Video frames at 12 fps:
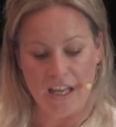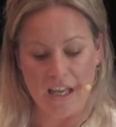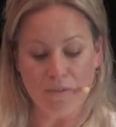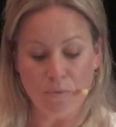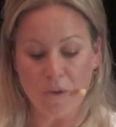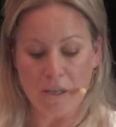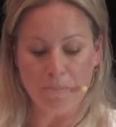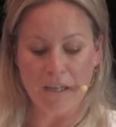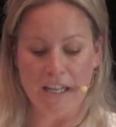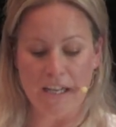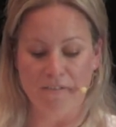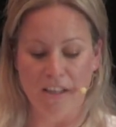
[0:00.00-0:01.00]
If we
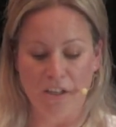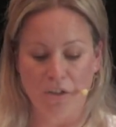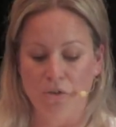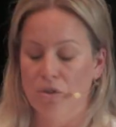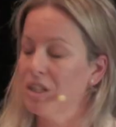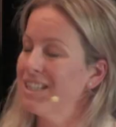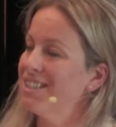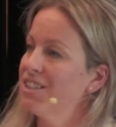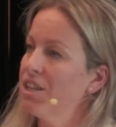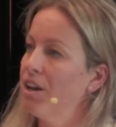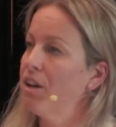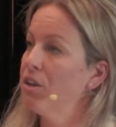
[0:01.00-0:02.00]
believe that God is
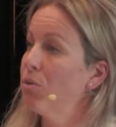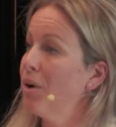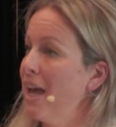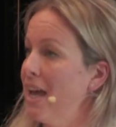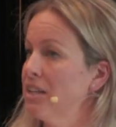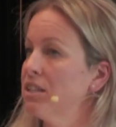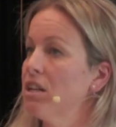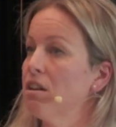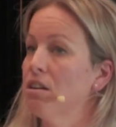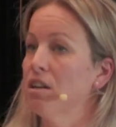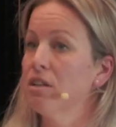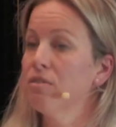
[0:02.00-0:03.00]
eternal and
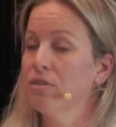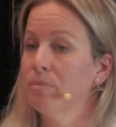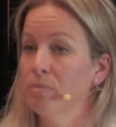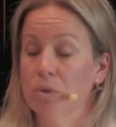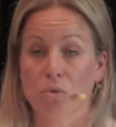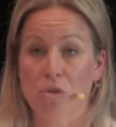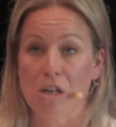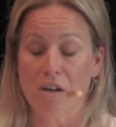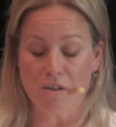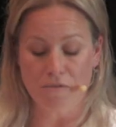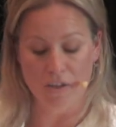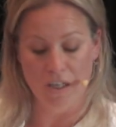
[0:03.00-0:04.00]
alive, or
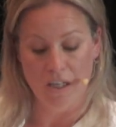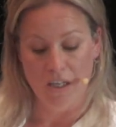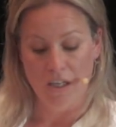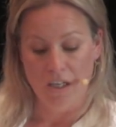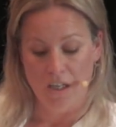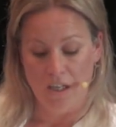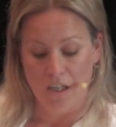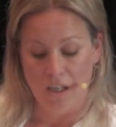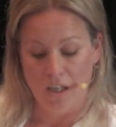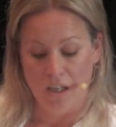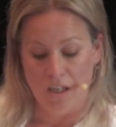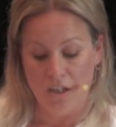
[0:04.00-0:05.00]
alive,
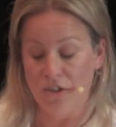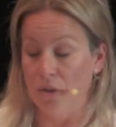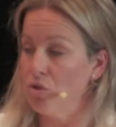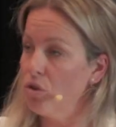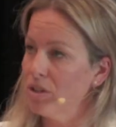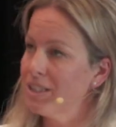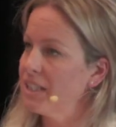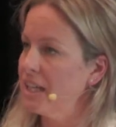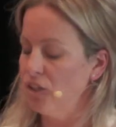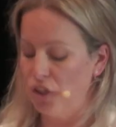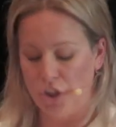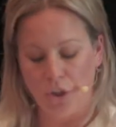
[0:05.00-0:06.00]
so not a
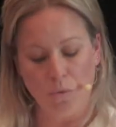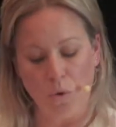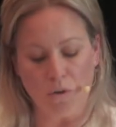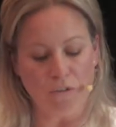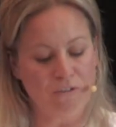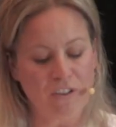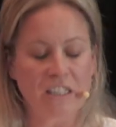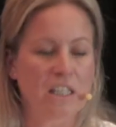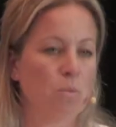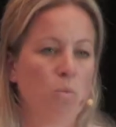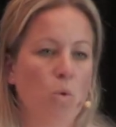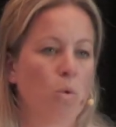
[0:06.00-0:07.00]
statue or a
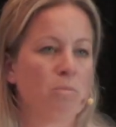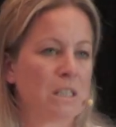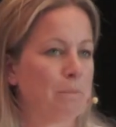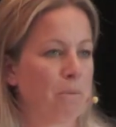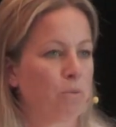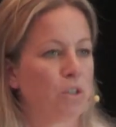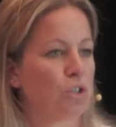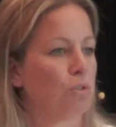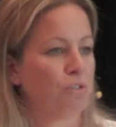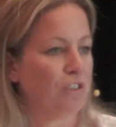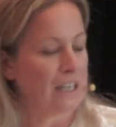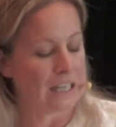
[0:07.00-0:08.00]
fuzzy, warm spiritual
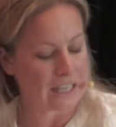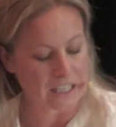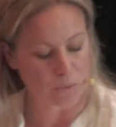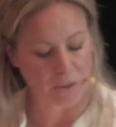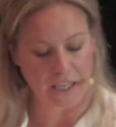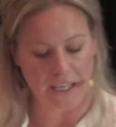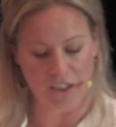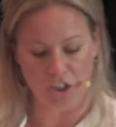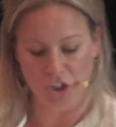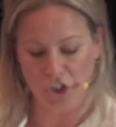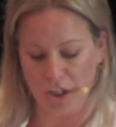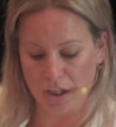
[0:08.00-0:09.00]
feeling as we get
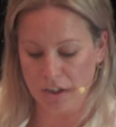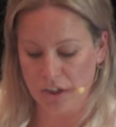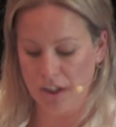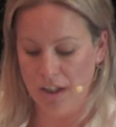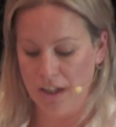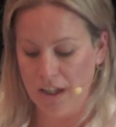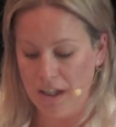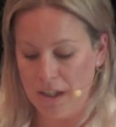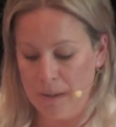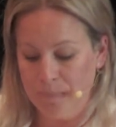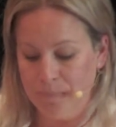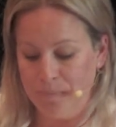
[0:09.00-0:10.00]
into church,
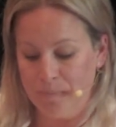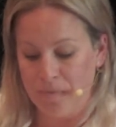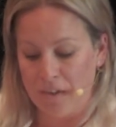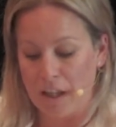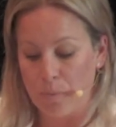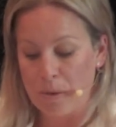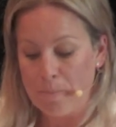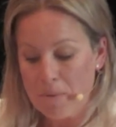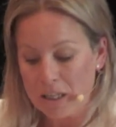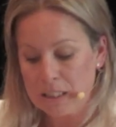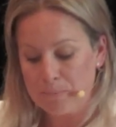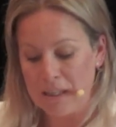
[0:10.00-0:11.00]
then we
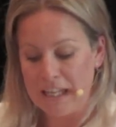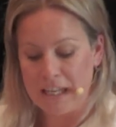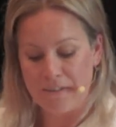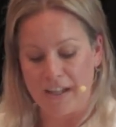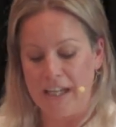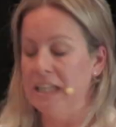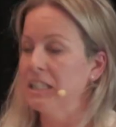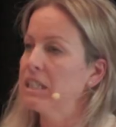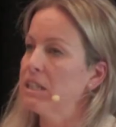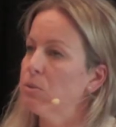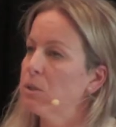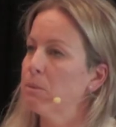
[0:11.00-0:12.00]
must believe that he
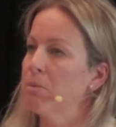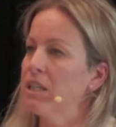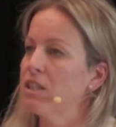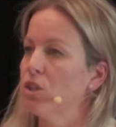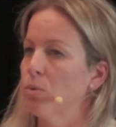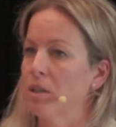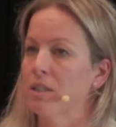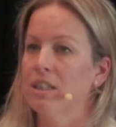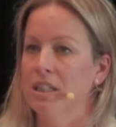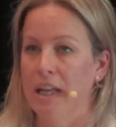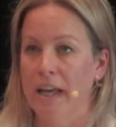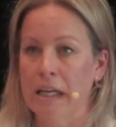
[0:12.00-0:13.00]
still speaks to us
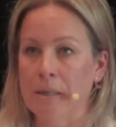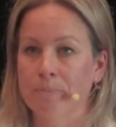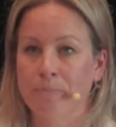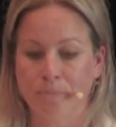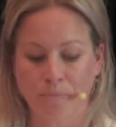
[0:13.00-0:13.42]
today.